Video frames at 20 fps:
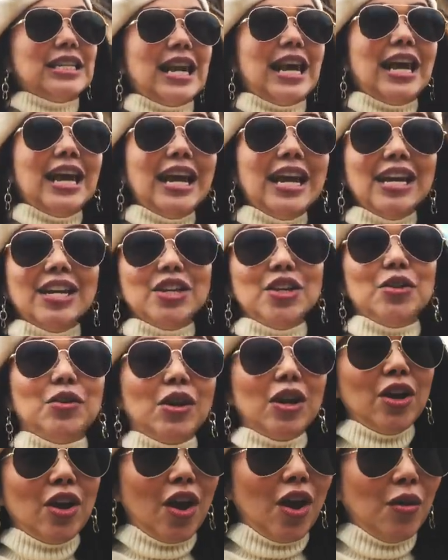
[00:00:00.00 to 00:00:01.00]
And you
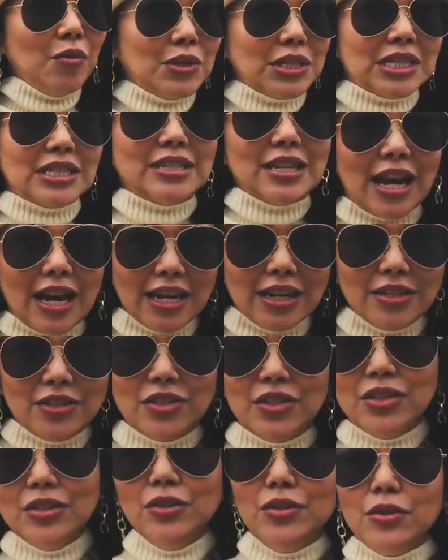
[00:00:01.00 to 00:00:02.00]
can go inside
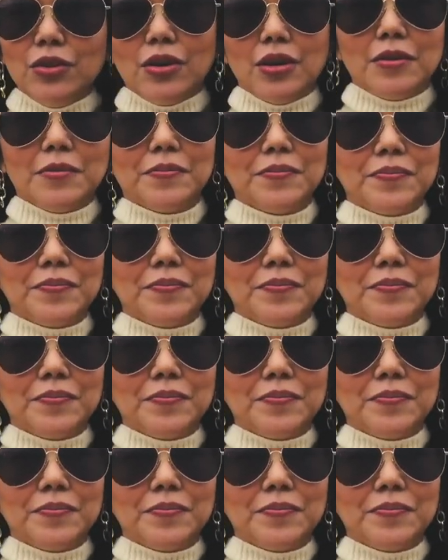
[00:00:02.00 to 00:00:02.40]
too.